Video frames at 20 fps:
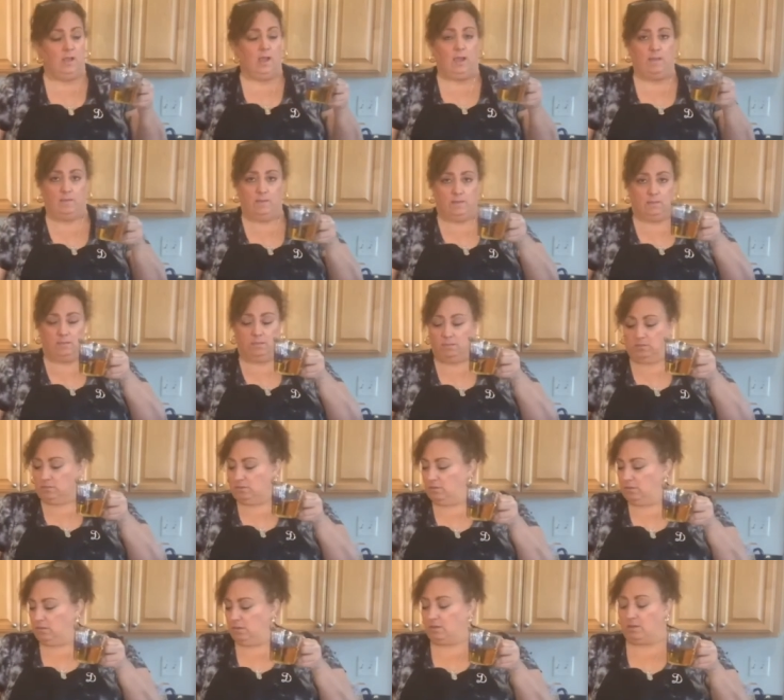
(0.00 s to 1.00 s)
And this
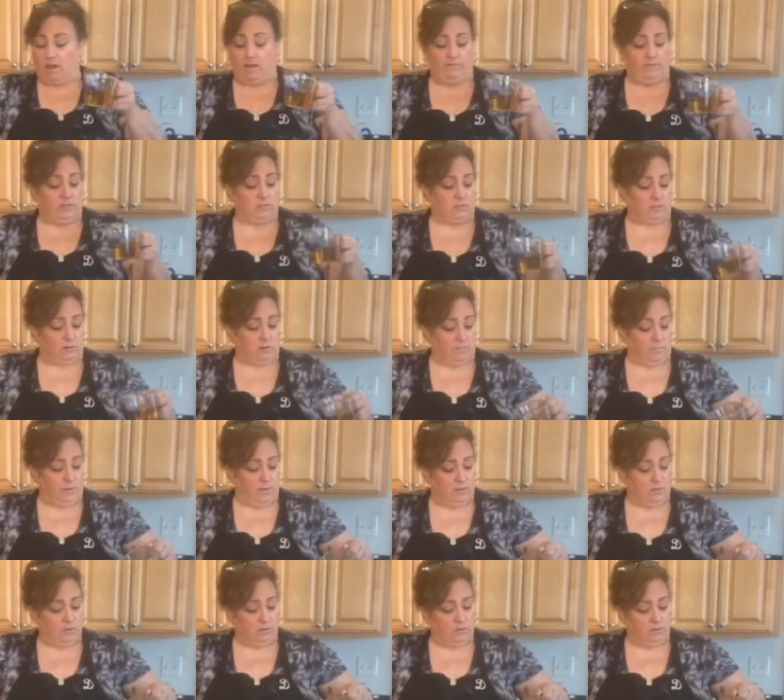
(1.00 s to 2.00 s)
is agave syrup.
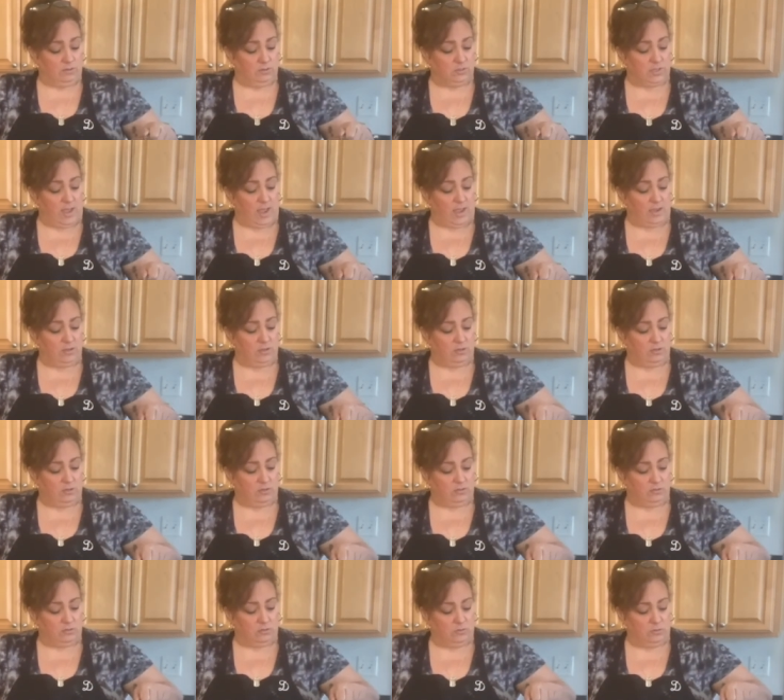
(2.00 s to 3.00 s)
You can use that, you
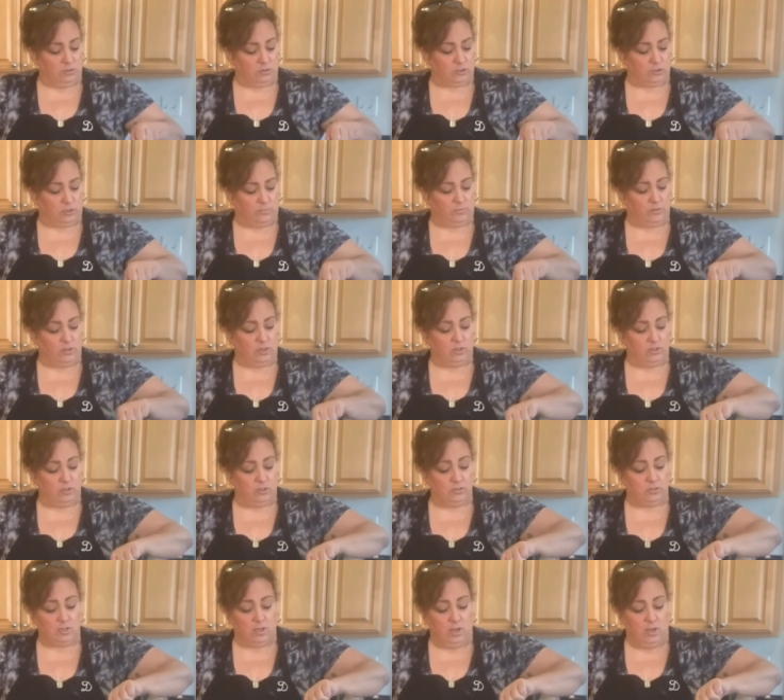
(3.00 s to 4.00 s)
can use corn syrup, you can
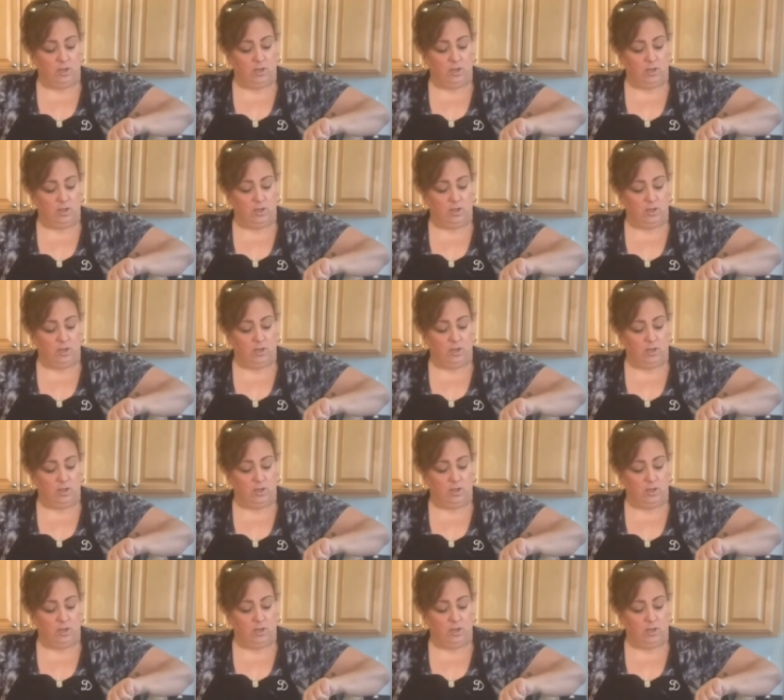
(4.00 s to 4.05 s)
use,